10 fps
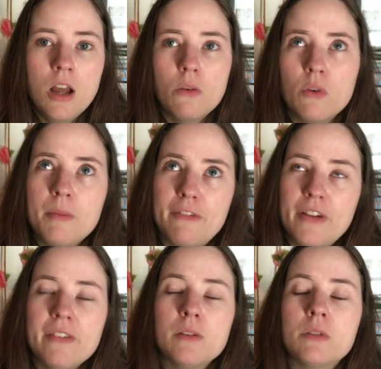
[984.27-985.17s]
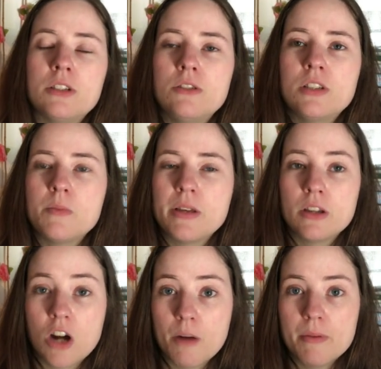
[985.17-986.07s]
One of my favorite ones used to be The
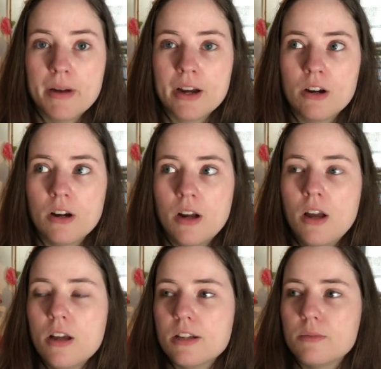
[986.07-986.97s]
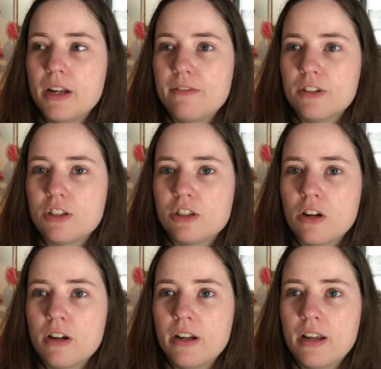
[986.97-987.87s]
Carpetbagger, because when he first
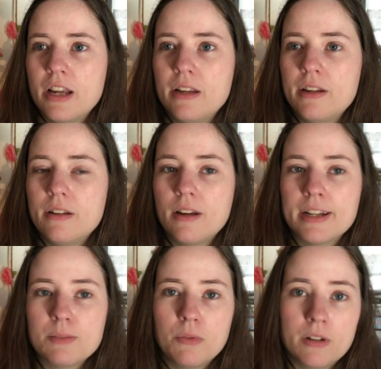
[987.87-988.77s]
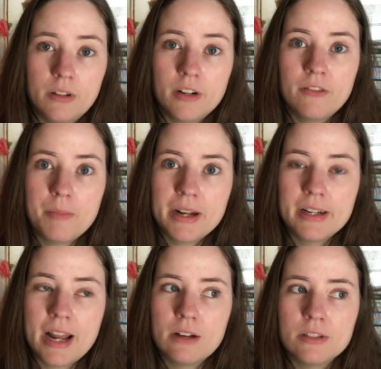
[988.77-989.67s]
started he explored a lot of
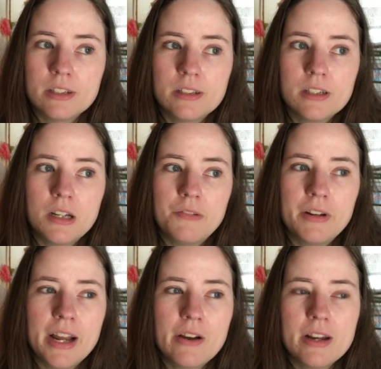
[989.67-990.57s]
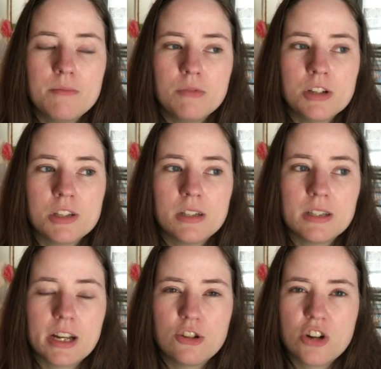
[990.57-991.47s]
abandoned houses and stuff, and now he just does
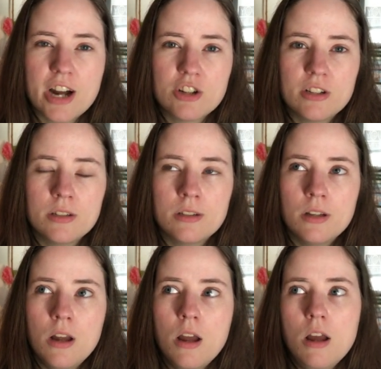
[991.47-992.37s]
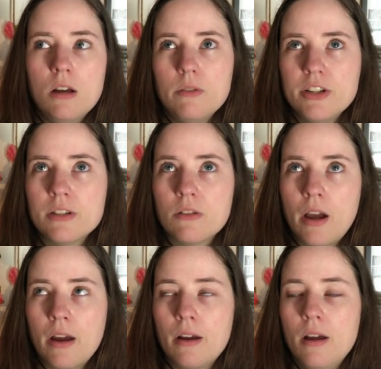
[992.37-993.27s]
like attractions, which is
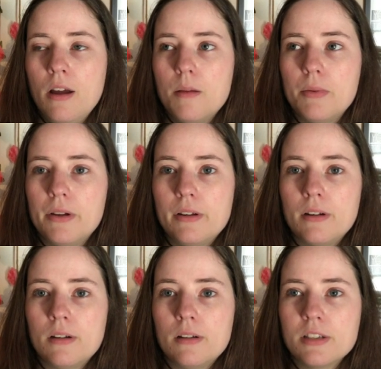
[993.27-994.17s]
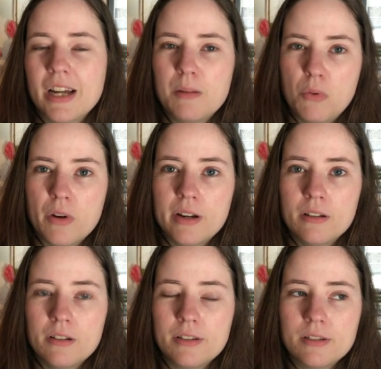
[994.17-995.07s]
okay, but uh, it's kind of boring
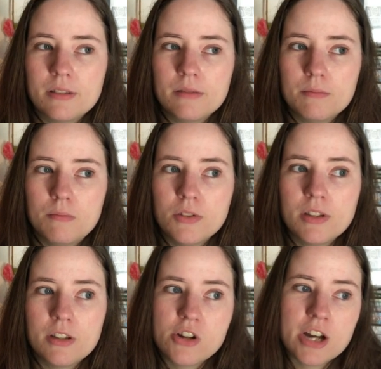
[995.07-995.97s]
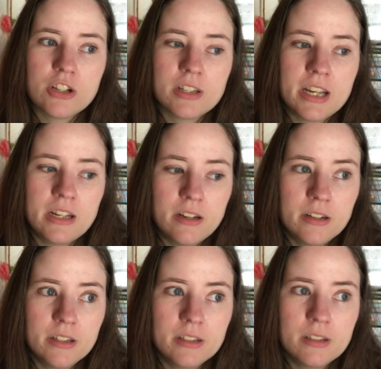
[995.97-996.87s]
because most of the attractions that he
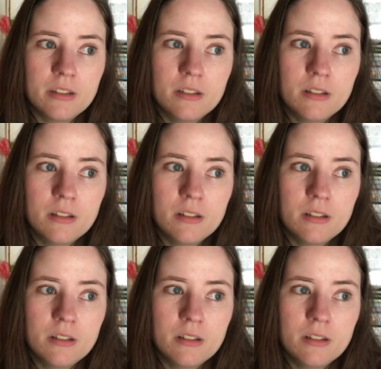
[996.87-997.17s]
does